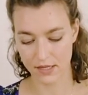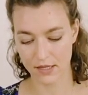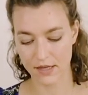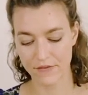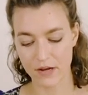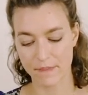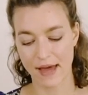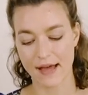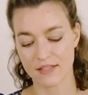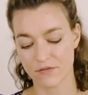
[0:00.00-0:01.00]
even a
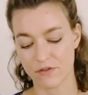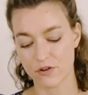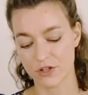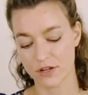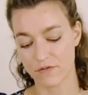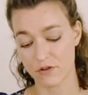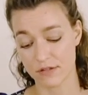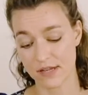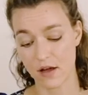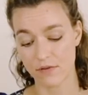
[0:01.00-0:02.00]
past version of
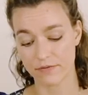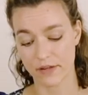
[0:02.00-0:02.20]
yourself,